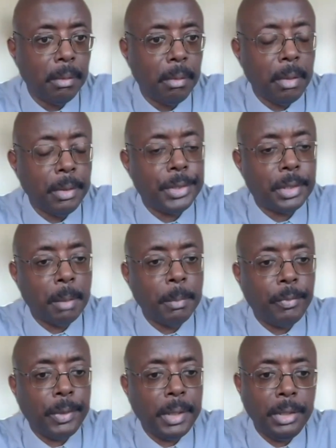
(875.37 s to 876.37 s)
on some
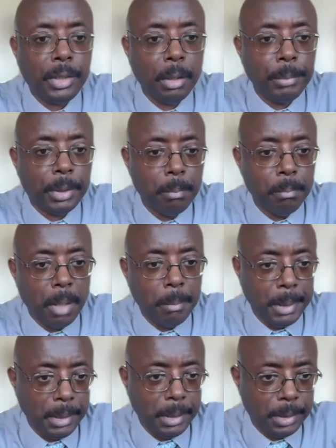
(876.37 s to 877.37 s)
of the Egyptian
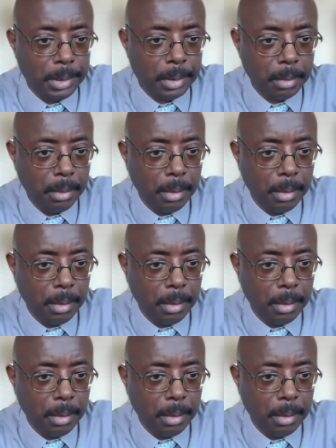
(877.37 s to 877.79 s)
mummies